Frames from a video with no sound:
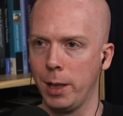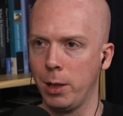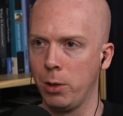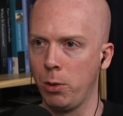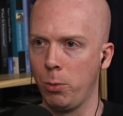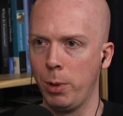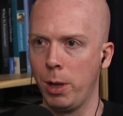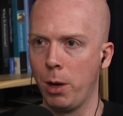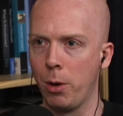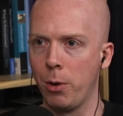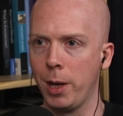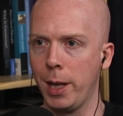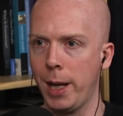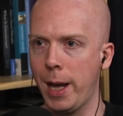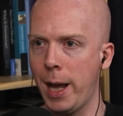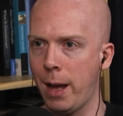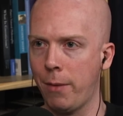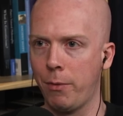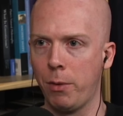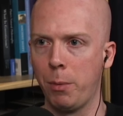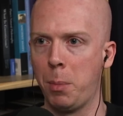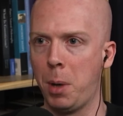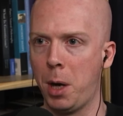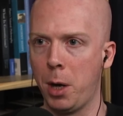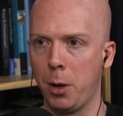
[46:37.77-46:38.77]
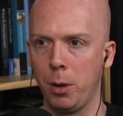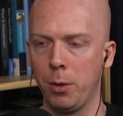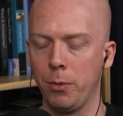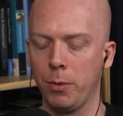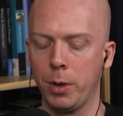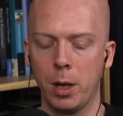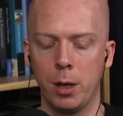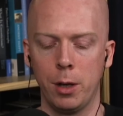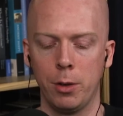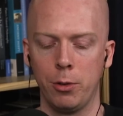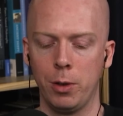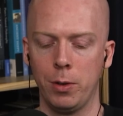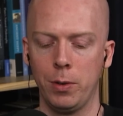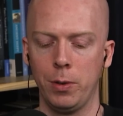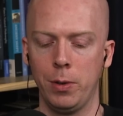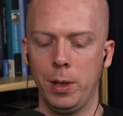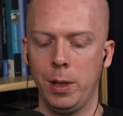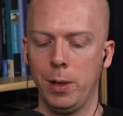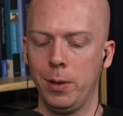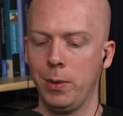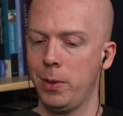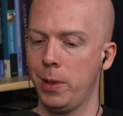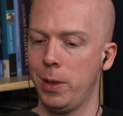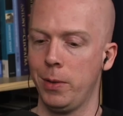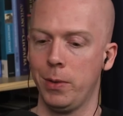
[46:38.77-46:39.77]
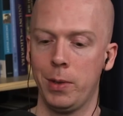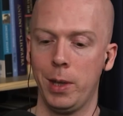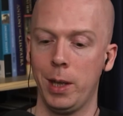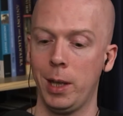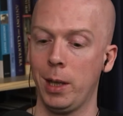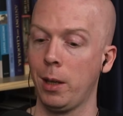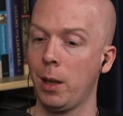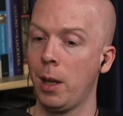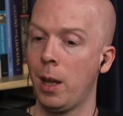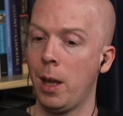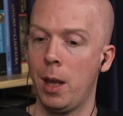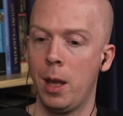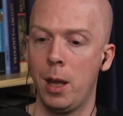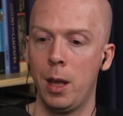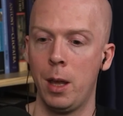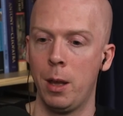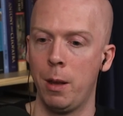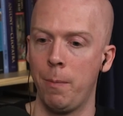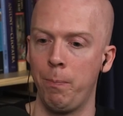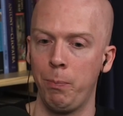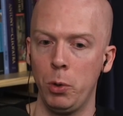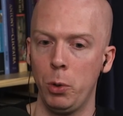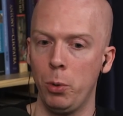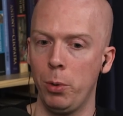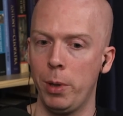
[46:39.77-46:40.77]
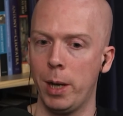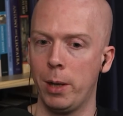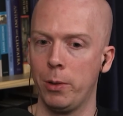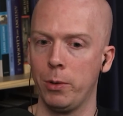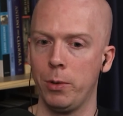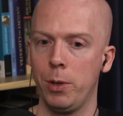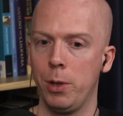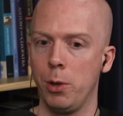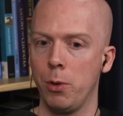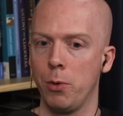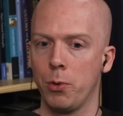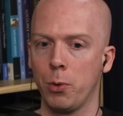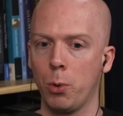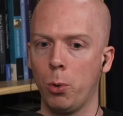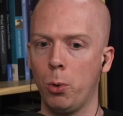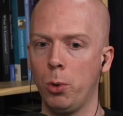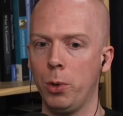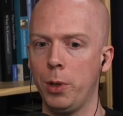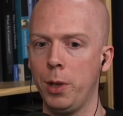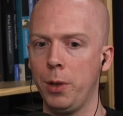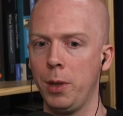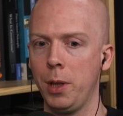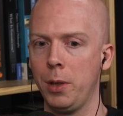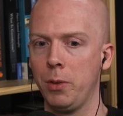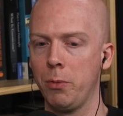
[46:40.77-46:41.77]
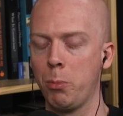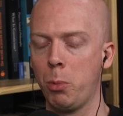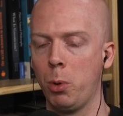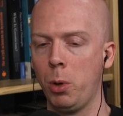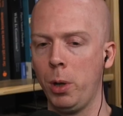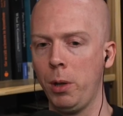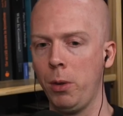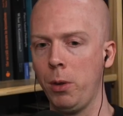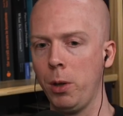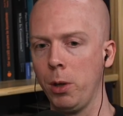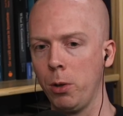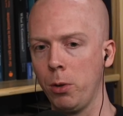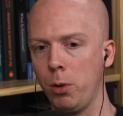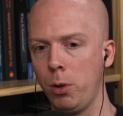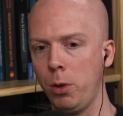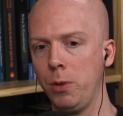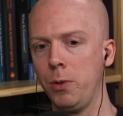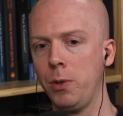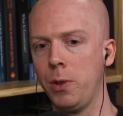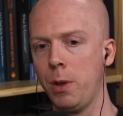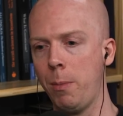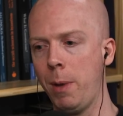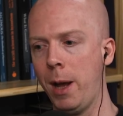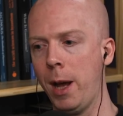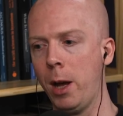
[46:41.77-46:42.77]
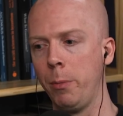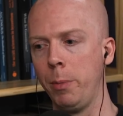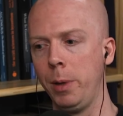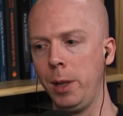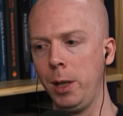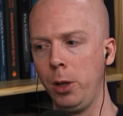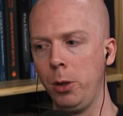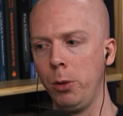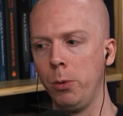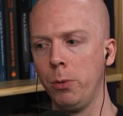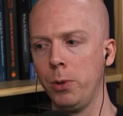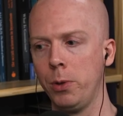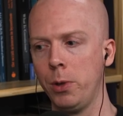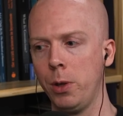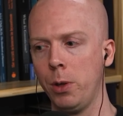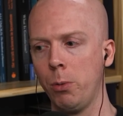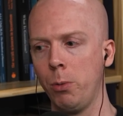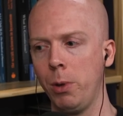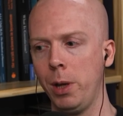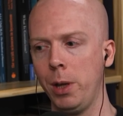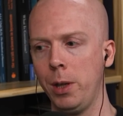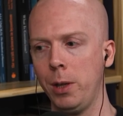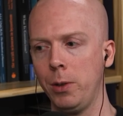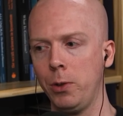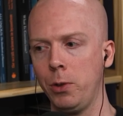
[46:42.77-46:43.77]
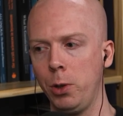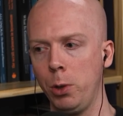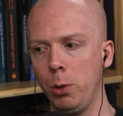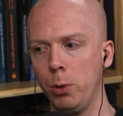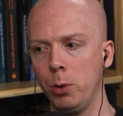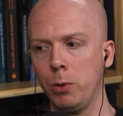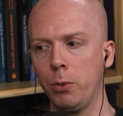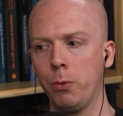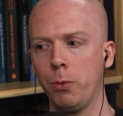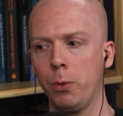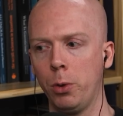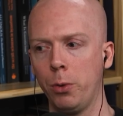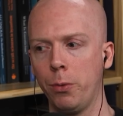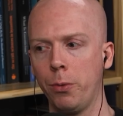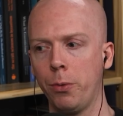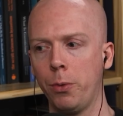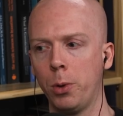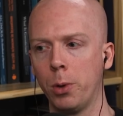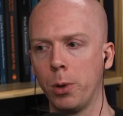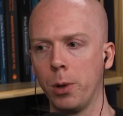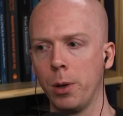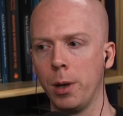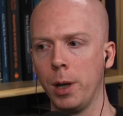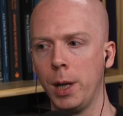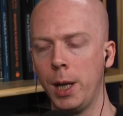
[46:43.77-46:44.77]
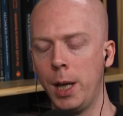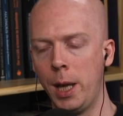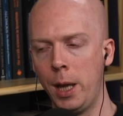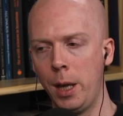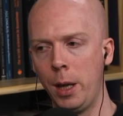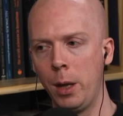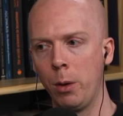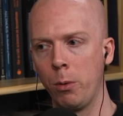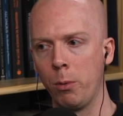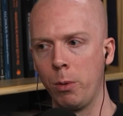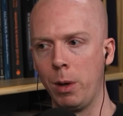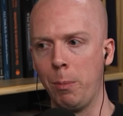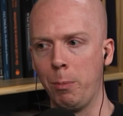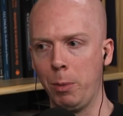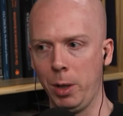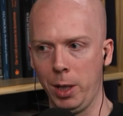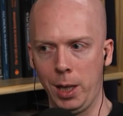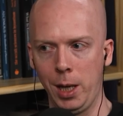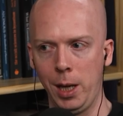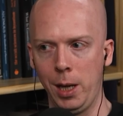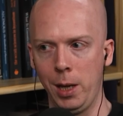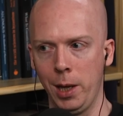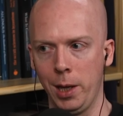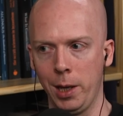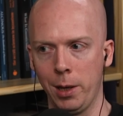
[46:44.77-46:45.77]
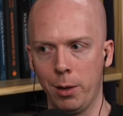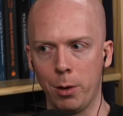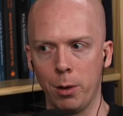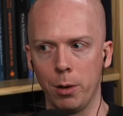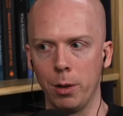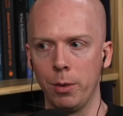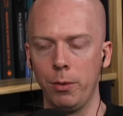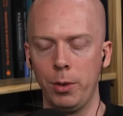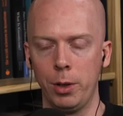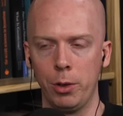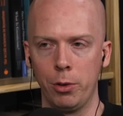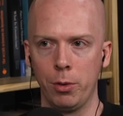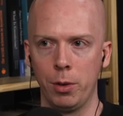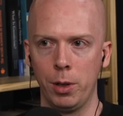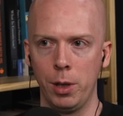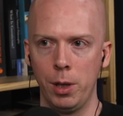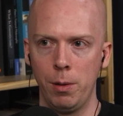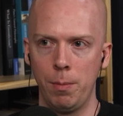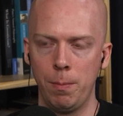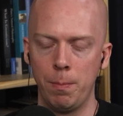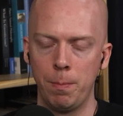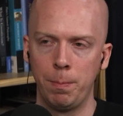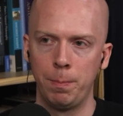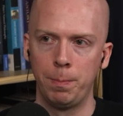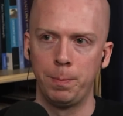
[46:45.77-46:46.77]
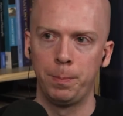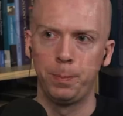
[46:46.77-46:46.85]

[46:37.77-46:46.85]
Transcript: Like, do we already have a model of consciousness that's like two thousand years old at this point that could somehow be used in a way that's useful for replicating it artificially?